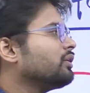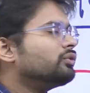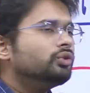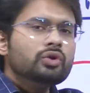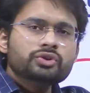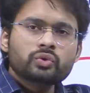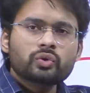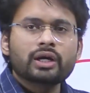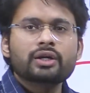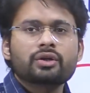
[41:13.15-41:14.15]
Those who
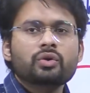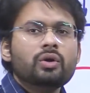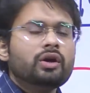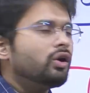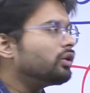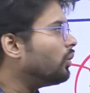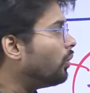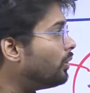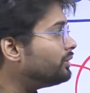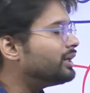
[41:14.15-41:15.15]
controlled or
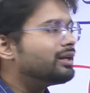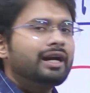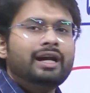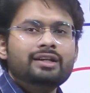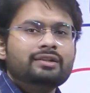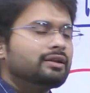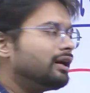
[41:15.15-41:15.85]
owned the land